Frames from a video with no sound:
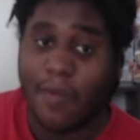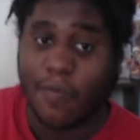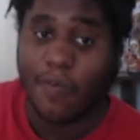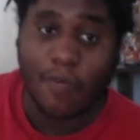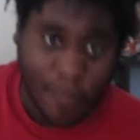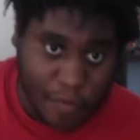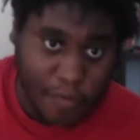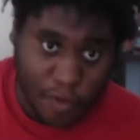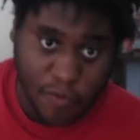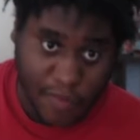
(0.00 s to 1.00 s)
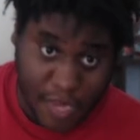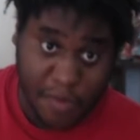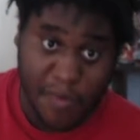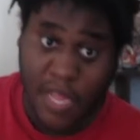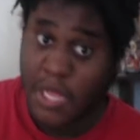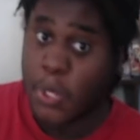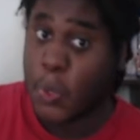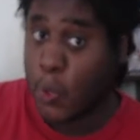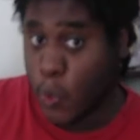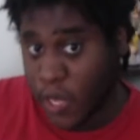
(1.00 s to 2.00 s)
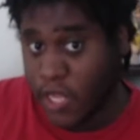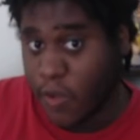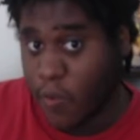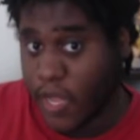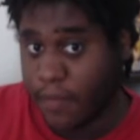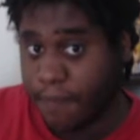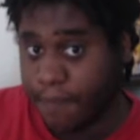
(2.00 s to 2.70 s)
will remove him really quick,